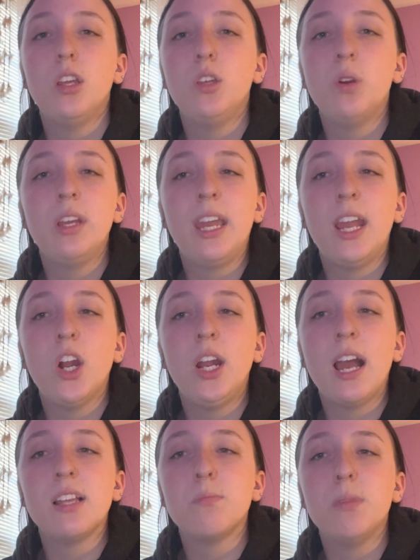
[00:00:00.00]
You can
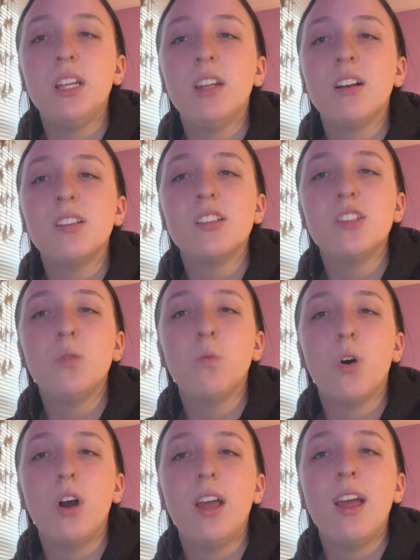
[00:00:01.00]
carry as many guns as you
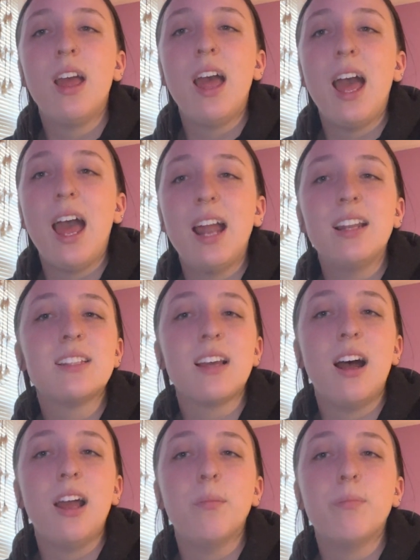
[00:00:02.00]
want at a
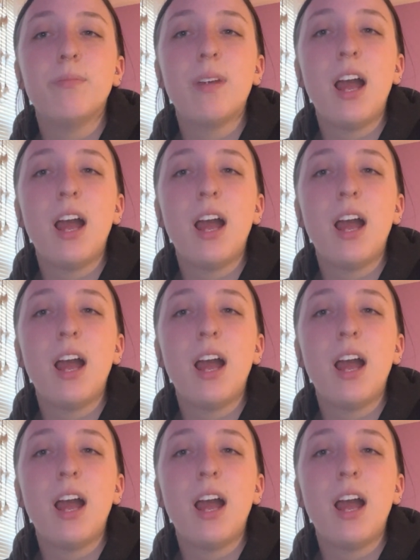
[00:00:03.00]
time.